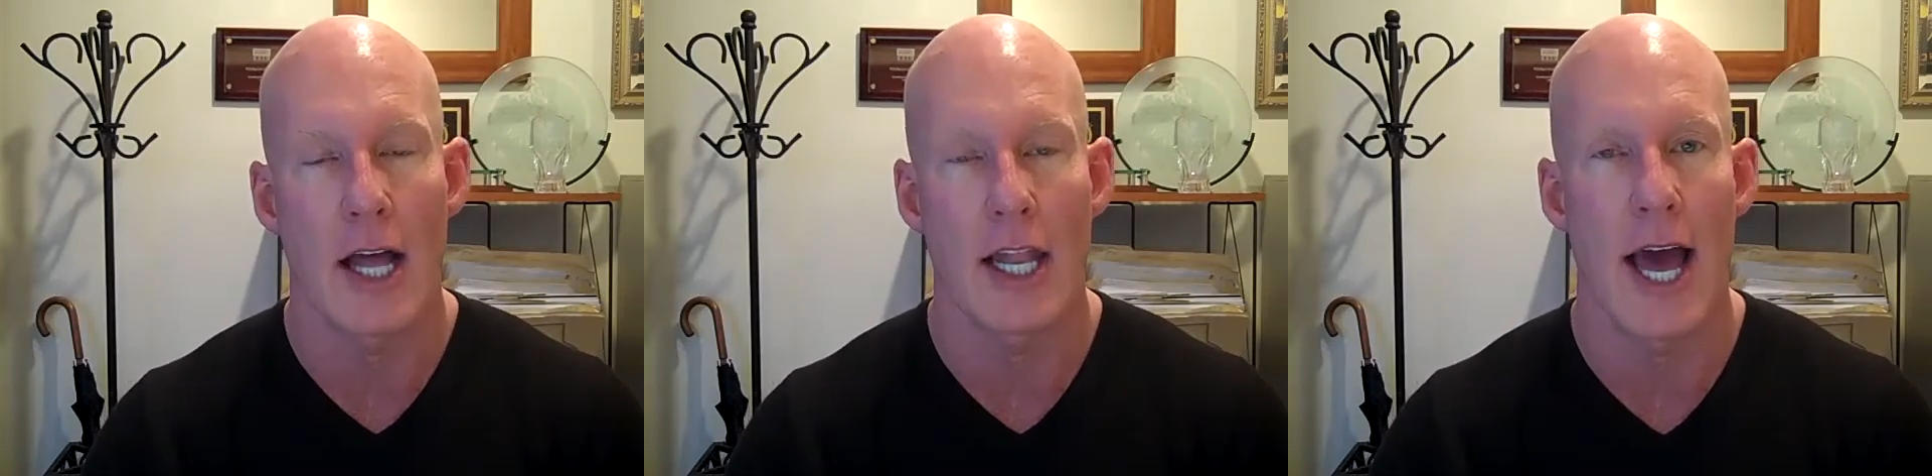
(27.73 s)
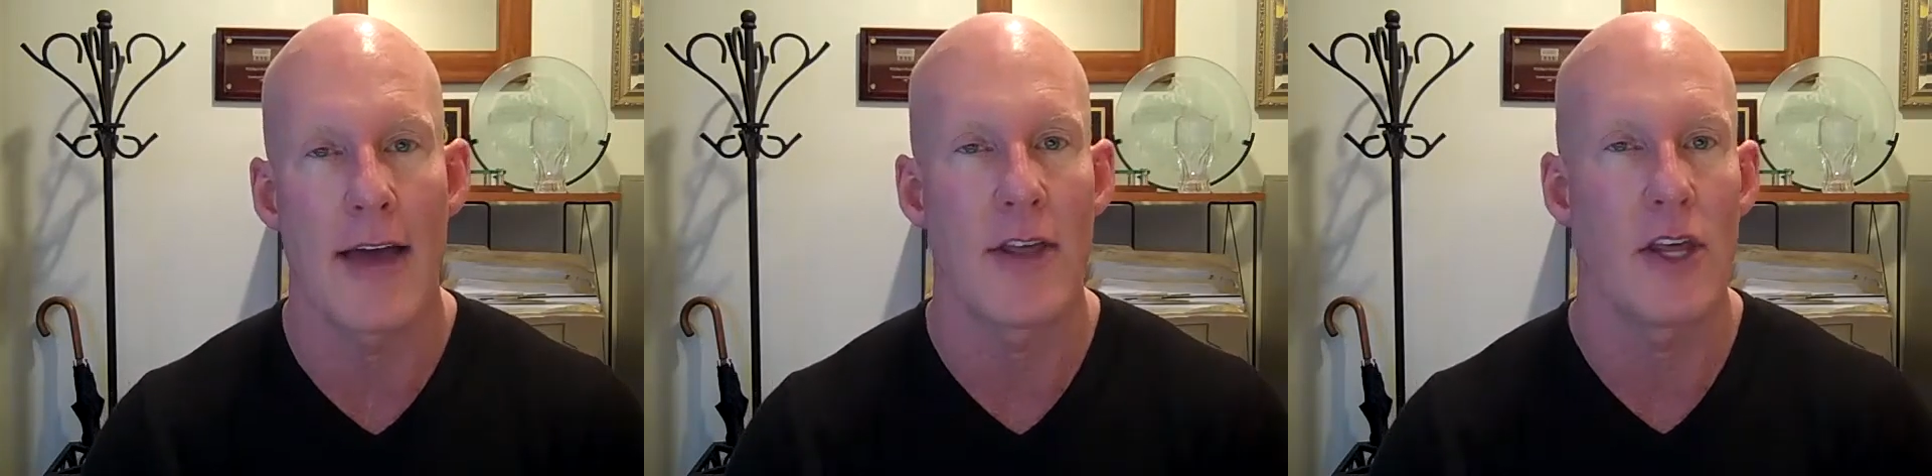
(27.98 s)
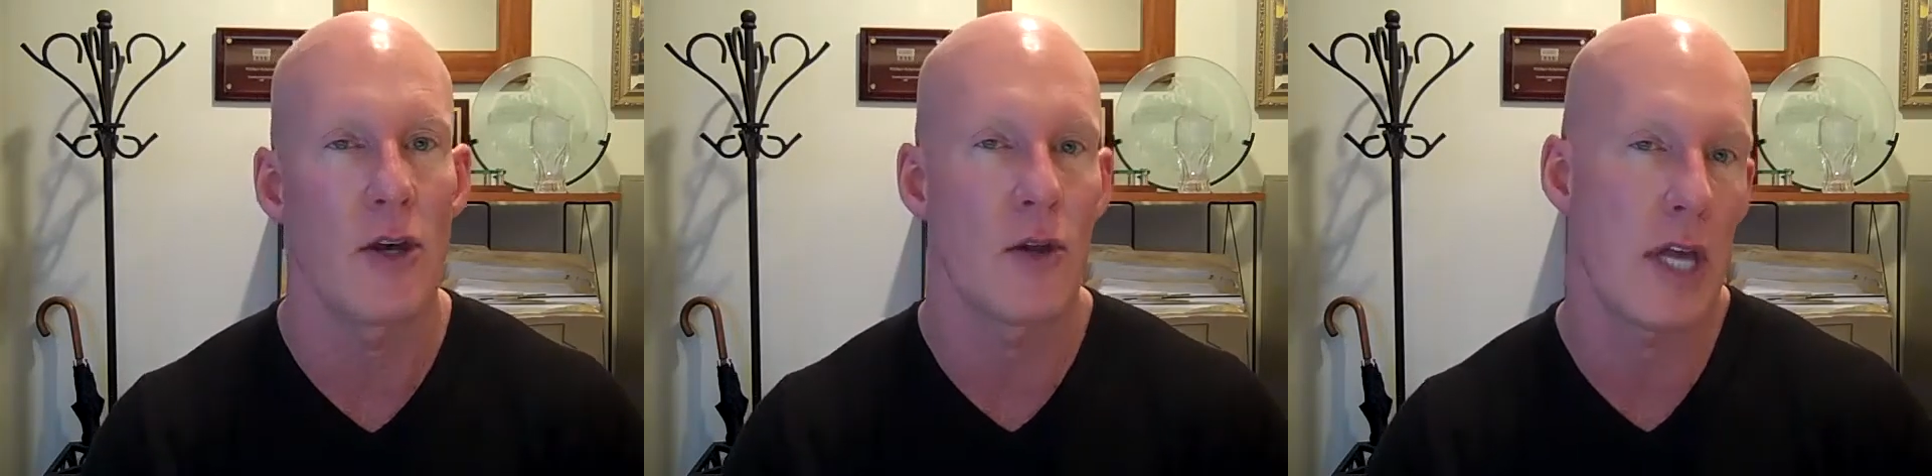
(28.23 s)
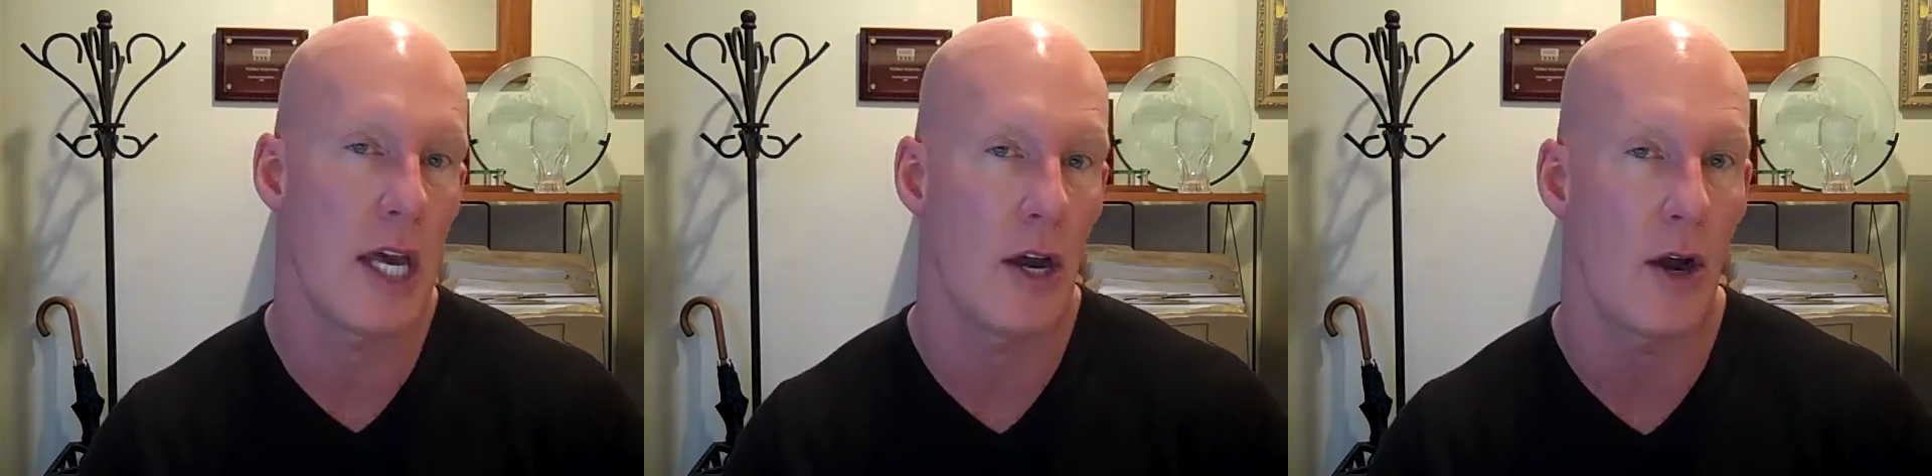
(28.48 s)
a line that
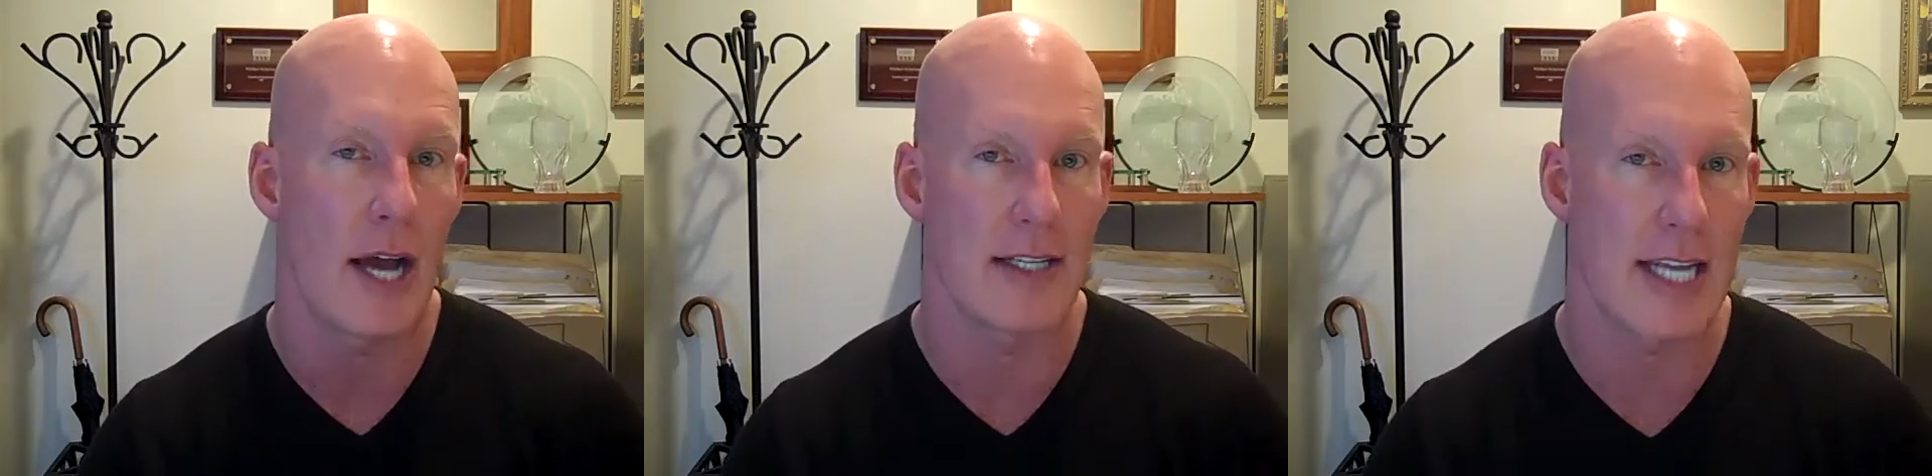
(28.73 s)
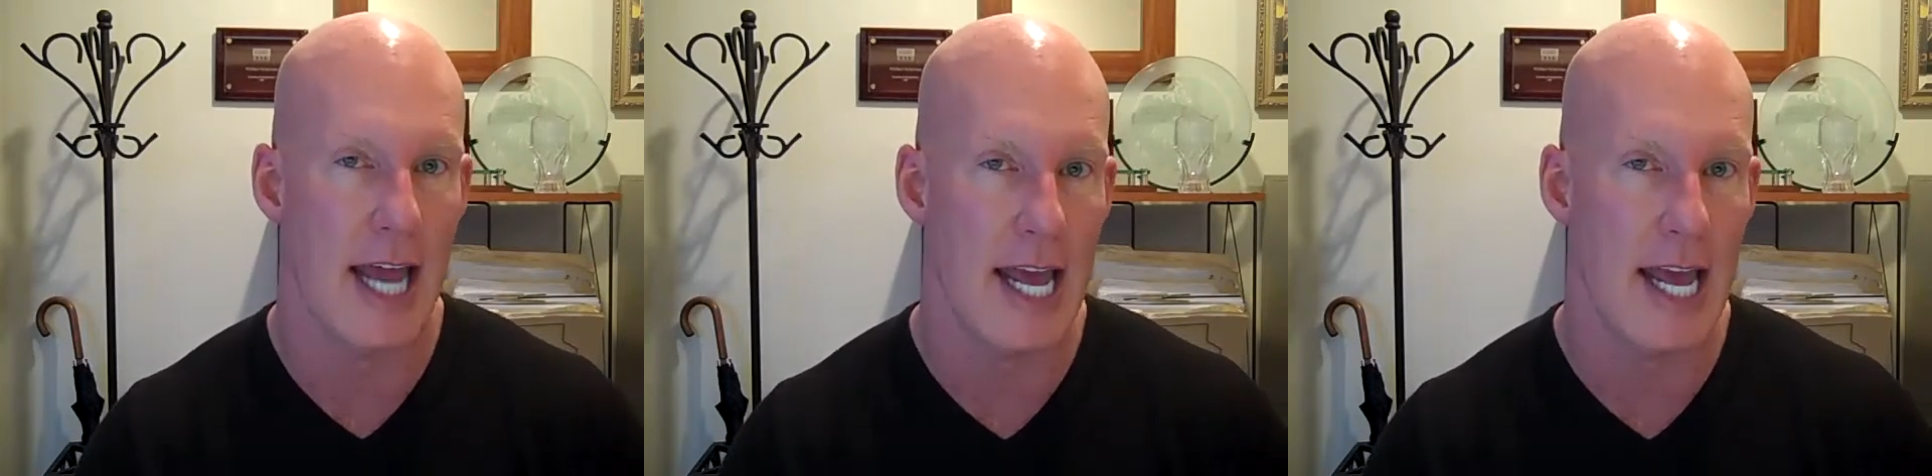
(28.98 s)
you'll hear as an